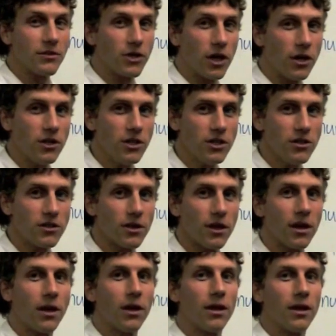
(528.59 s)
charges,
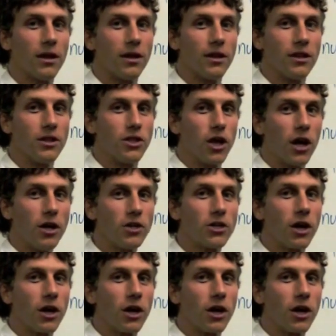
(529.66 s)
the charge